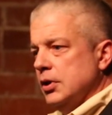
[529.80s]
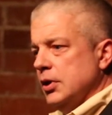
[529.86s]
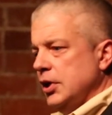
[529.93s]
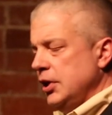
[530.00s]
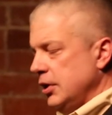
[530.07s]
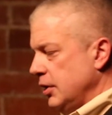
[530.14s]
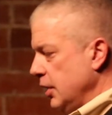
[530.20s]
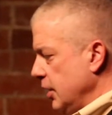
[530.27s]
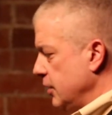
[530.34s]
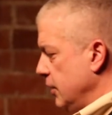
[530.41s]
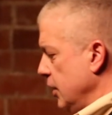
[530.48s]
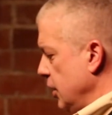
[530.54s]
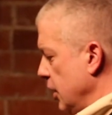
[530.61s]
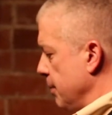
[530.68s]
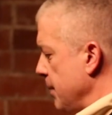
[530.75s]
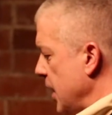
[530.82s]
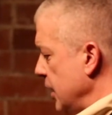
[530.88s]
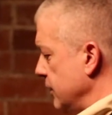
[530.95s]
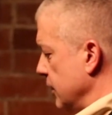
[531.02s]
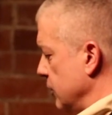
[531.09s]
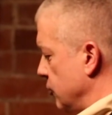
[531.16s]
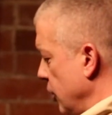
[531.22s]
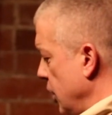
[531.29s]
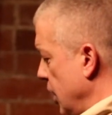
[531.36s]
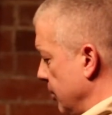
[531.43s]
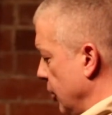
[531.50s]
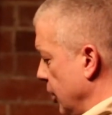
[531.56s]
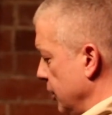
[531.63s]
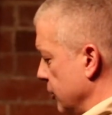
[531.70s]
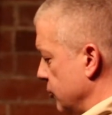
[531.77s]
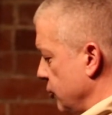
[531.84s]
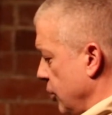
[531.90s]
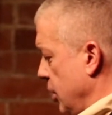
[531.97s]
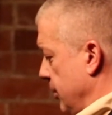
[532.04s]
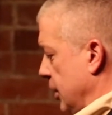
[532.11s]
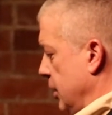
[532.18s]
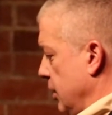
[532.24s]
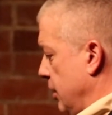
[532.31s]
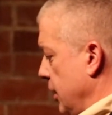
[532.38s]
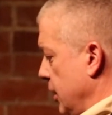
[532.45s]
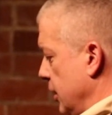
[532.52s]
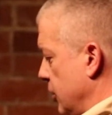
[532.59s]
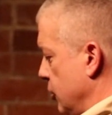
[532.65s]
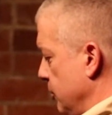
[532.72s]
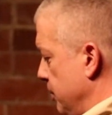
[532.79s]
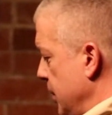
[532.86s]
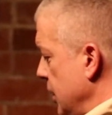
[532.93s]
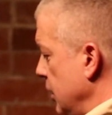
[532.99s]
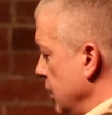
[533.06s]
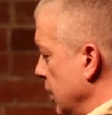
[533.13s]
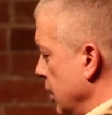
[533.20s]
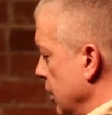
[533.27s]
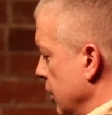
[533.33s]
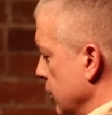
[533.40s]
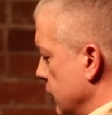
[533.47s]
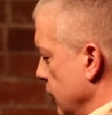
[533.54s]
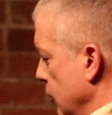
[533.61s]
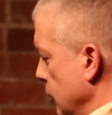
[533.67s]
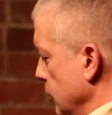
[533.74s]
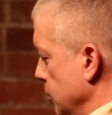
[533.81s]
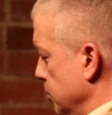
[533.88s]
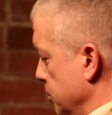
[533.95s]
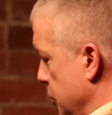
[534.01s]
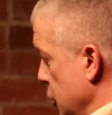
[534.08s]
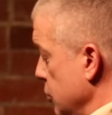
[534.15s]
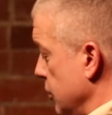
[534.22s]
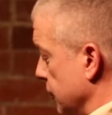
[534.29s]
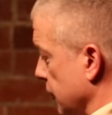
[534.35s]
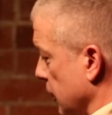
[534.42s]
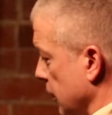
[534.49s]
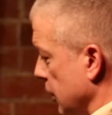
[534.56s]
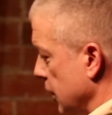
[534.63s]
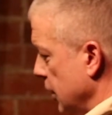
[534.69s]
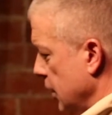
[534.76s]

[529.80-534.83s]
He had done an amazing job on this charm. I didn't think it could be so beautiful.